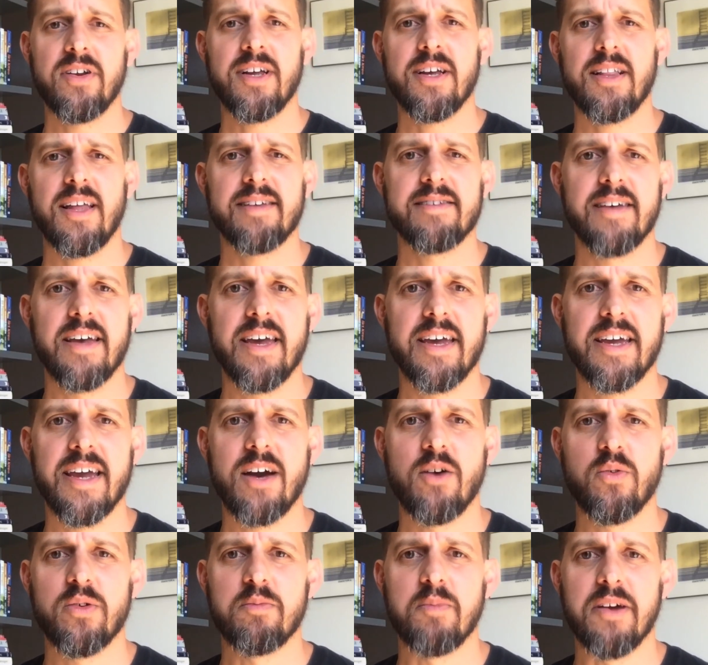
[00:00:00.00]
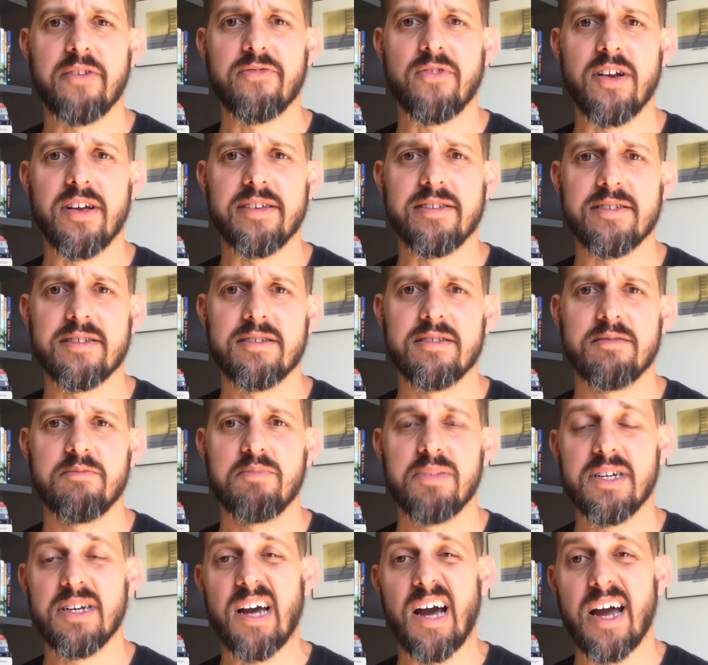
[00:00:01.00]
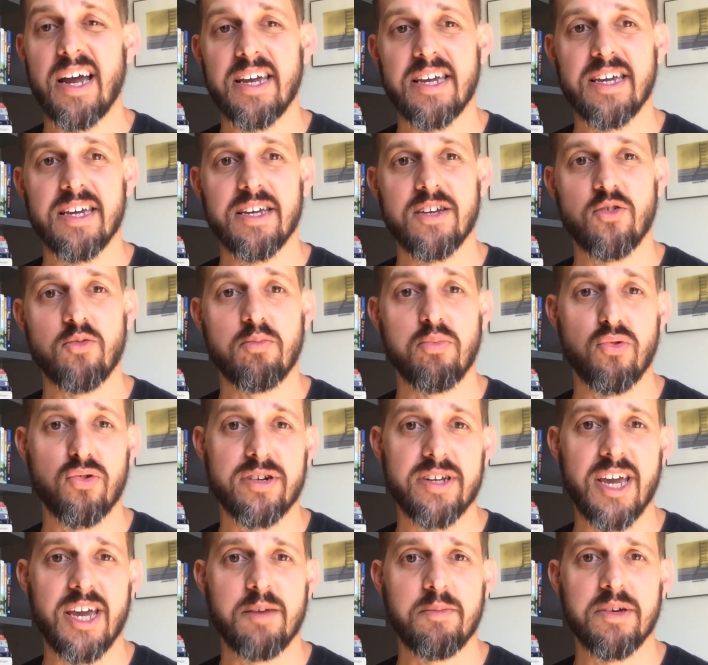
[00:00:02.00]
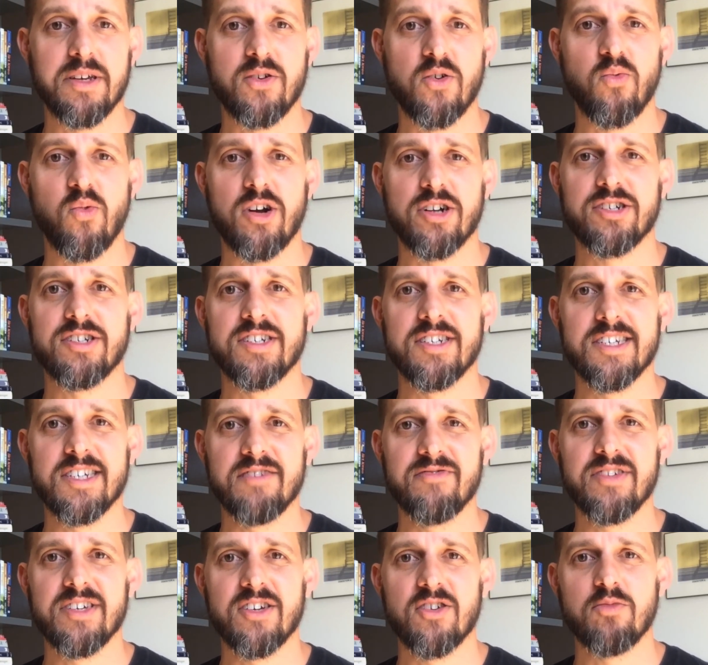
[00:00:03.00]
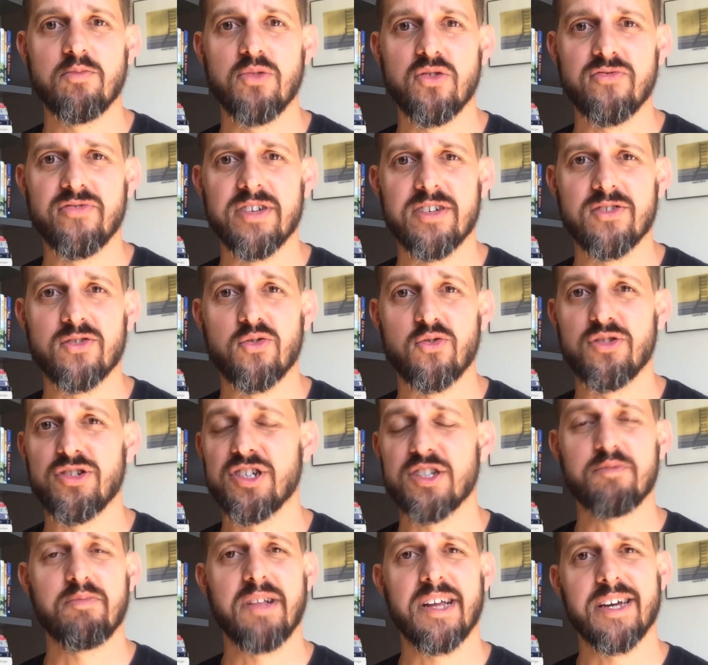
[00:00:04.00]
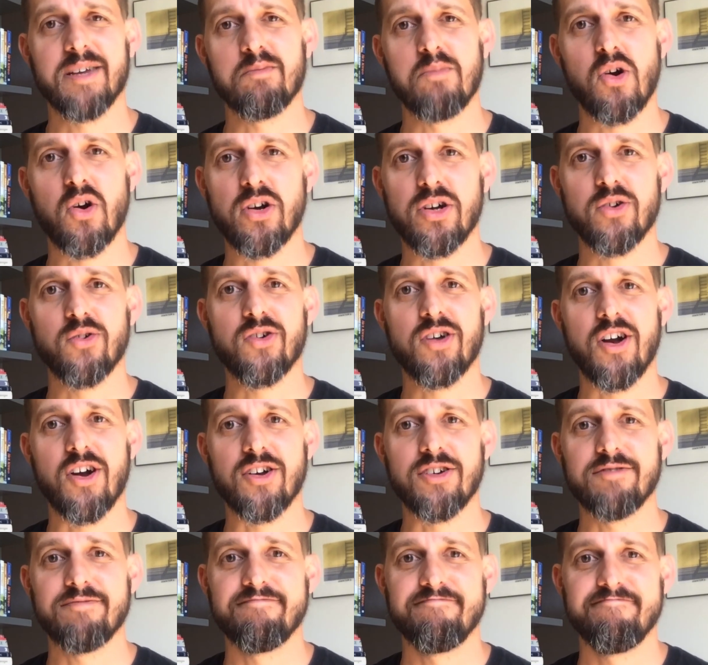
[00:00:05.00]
I like to hang out with my friends, be it hiking or board gaming or watching TV or movies or just playing Mario Kart.